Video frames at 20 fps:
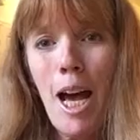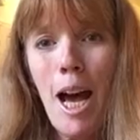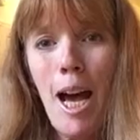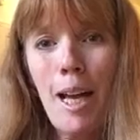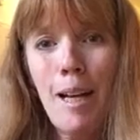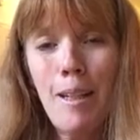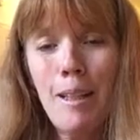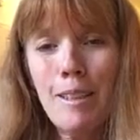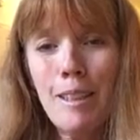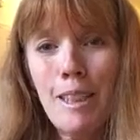
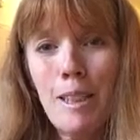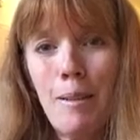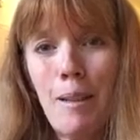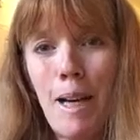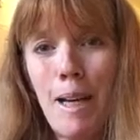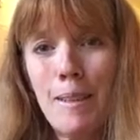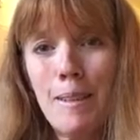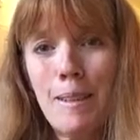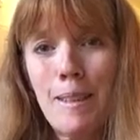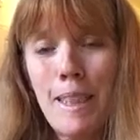I also
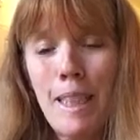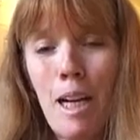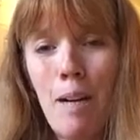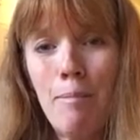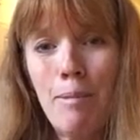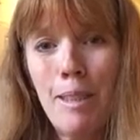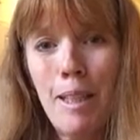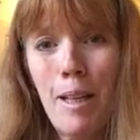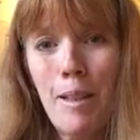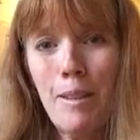asked a
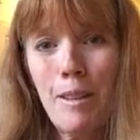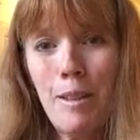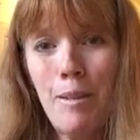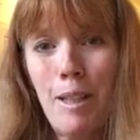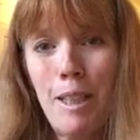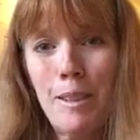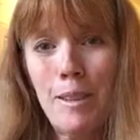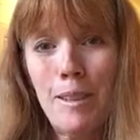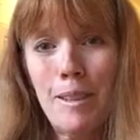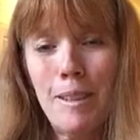couple other
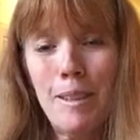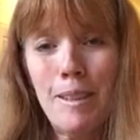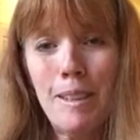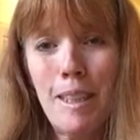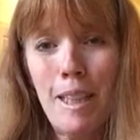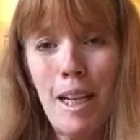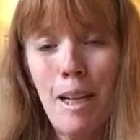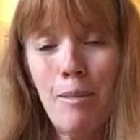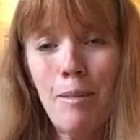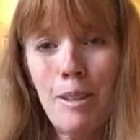questions
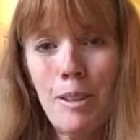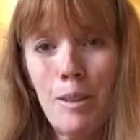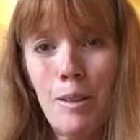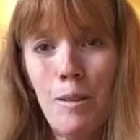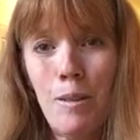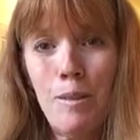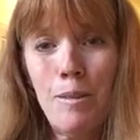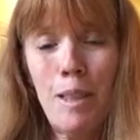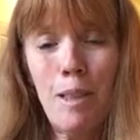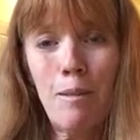that I were
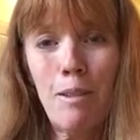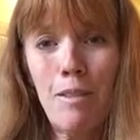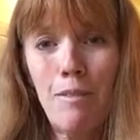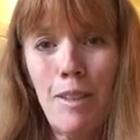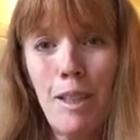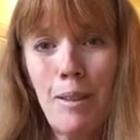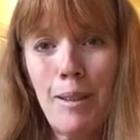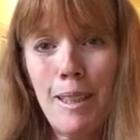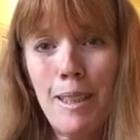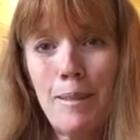told that were
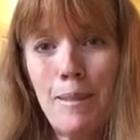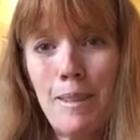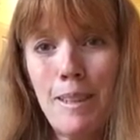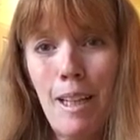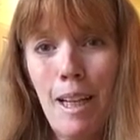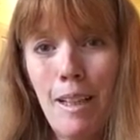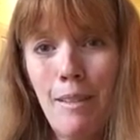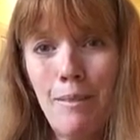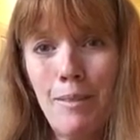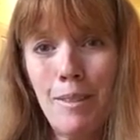very
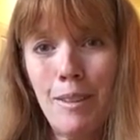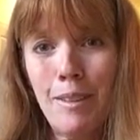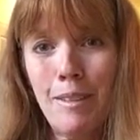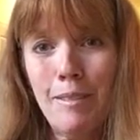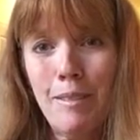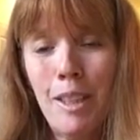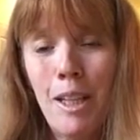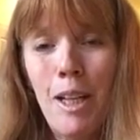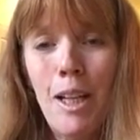insightful.